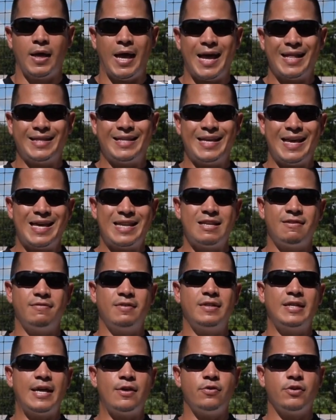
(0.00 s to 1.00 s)
At the end of
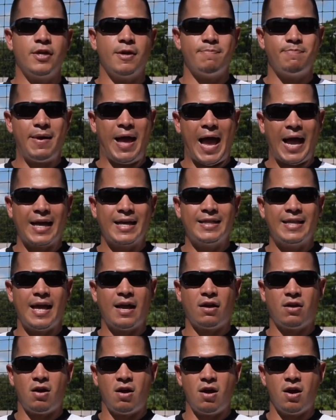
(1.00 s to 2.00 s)
the day, you can get back in
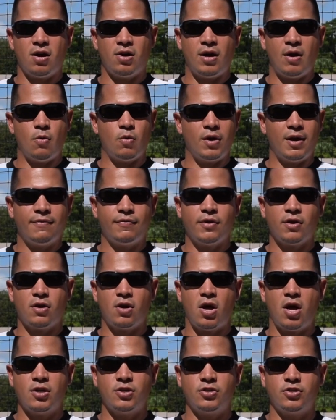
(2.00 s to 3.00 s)
that car, and whatever it
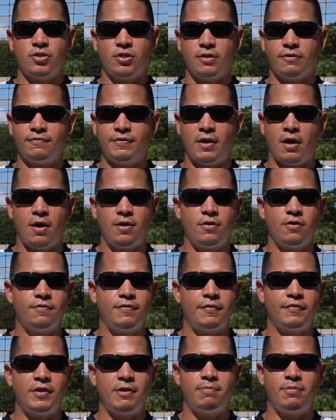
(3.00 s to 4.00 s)
cost you, $150,
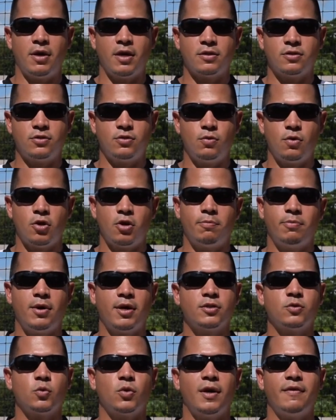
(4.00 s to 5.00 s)

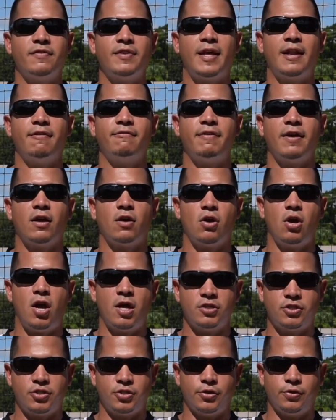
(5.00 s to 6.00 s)
$200, whatever that event
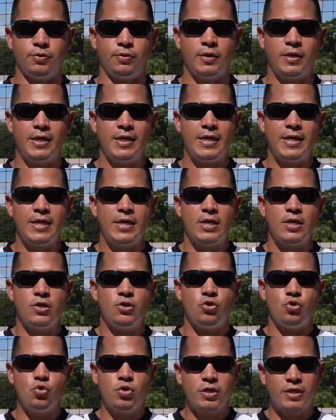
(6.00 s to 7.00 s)
cost you,
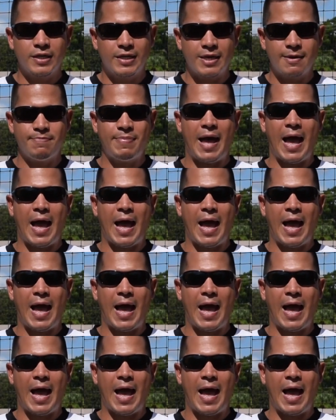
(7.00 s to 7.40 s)
you can get